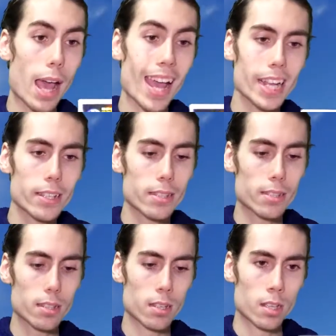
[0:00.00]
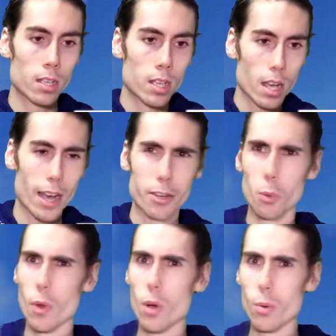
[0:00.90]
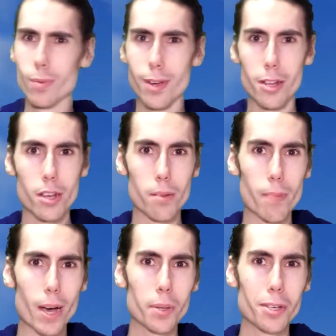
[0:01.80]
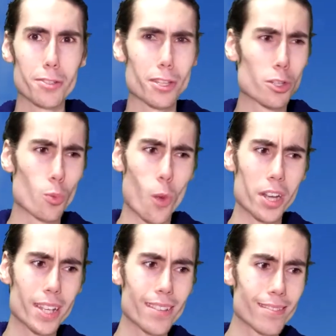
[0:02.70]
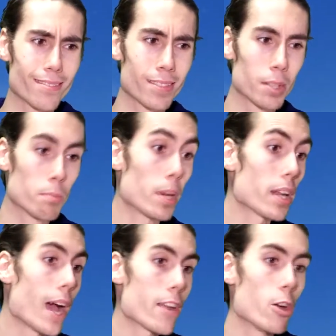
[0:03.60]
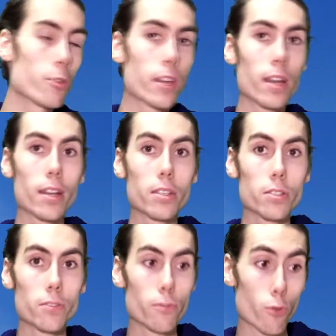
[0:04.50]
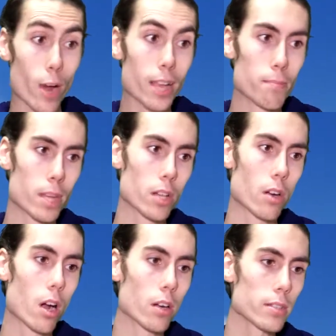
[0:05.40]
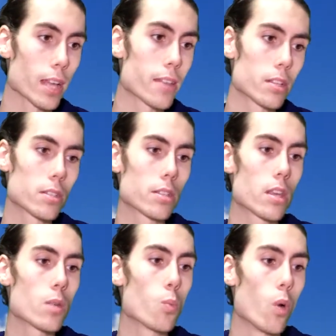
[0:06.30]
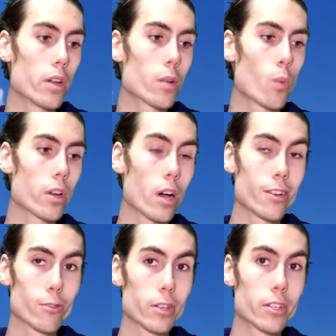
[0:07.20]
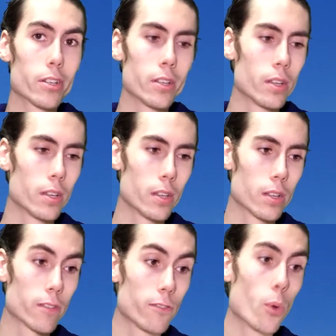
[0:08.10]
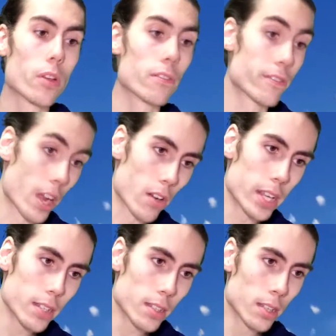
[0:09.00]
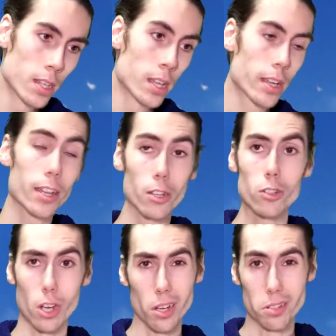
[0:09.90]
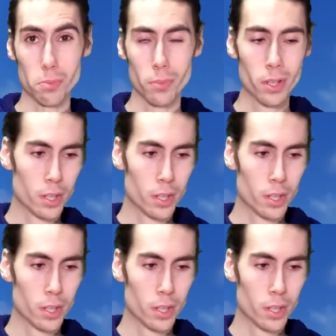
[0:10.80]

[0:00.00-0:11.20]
X. I don't know a lot about it because I just won it. But I know that it is Frank Miller art. And this is the 1 in 100 foil variant. It looks awesome.